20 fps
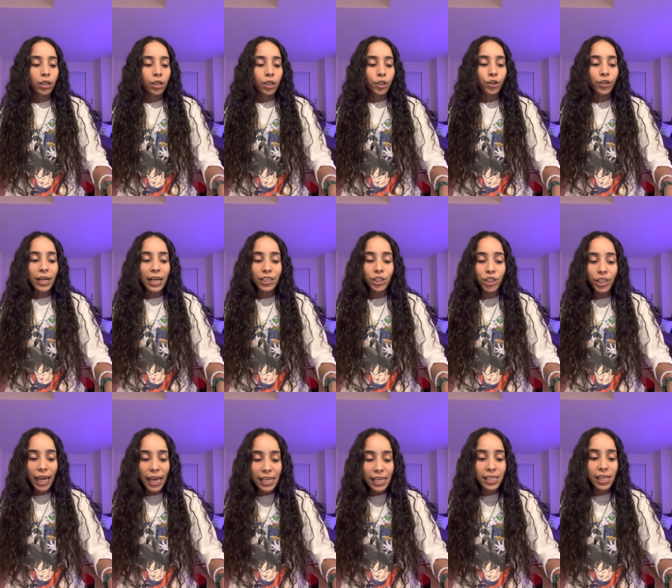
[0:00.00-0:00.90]
You're not
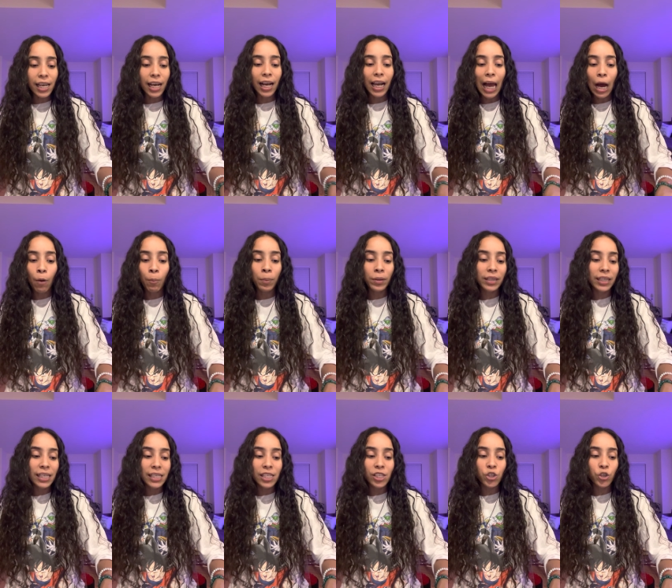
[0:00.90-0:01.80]
chasing clout, but
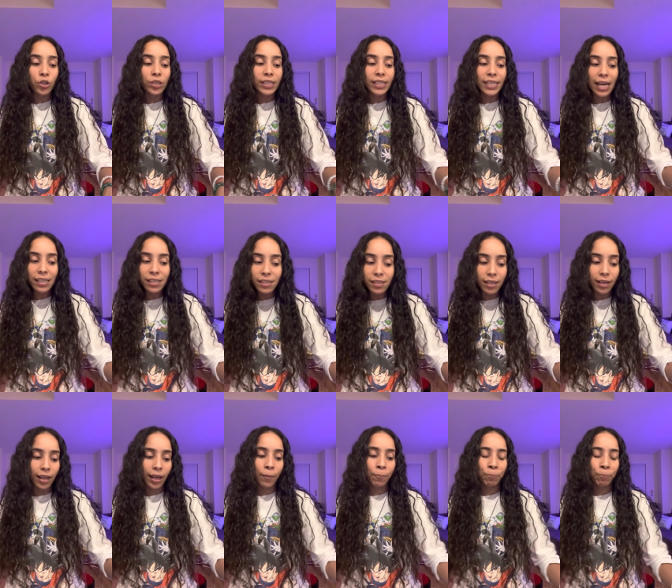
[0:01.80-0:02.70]
this is your
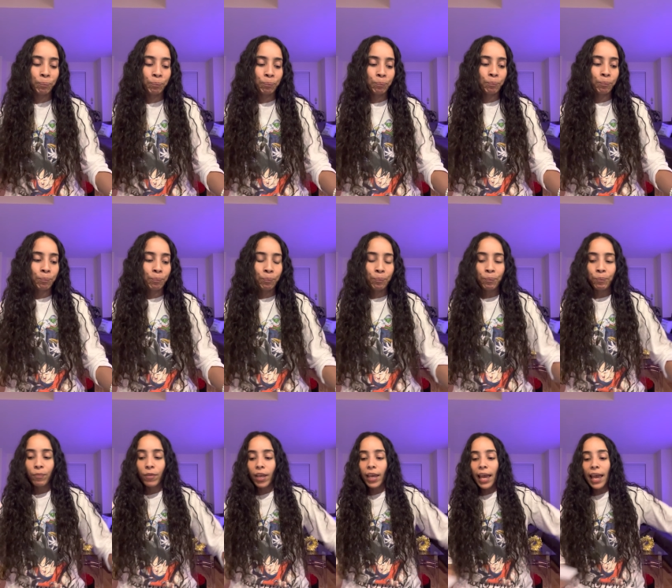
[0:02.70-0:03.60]
destiny.
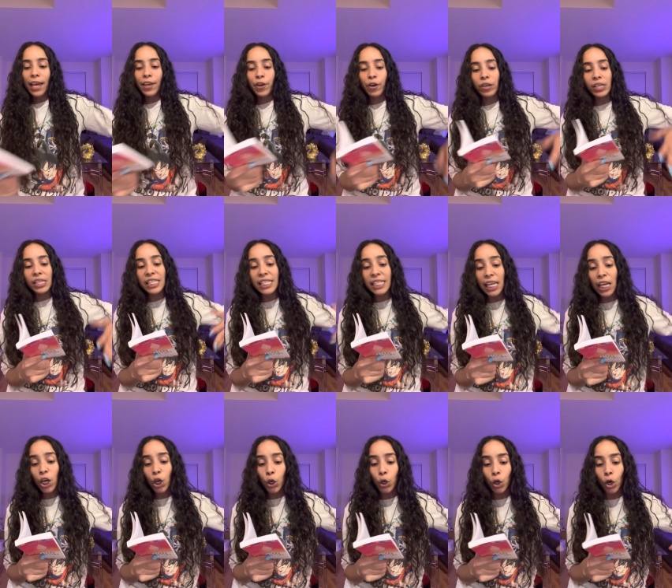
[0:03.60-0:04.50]
Okay, you're a
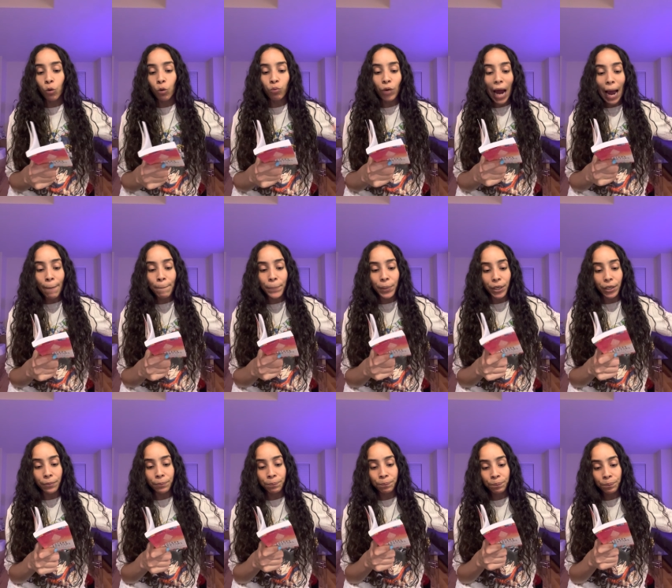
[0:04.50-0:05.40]
singer, a
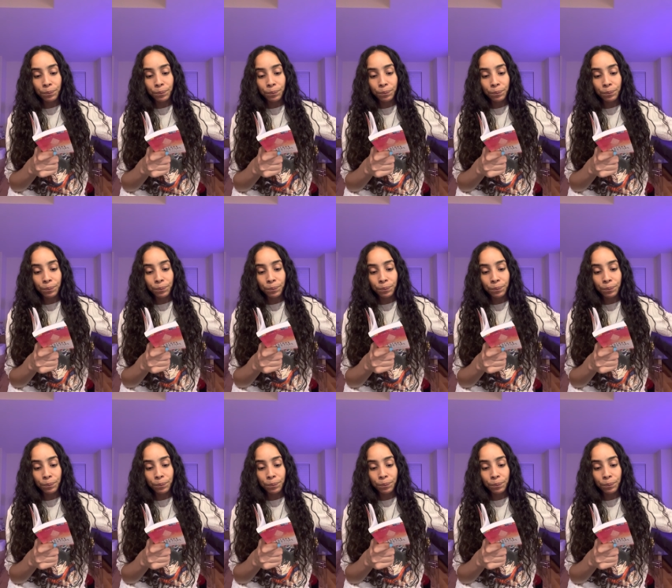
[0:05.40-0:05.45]
rapper.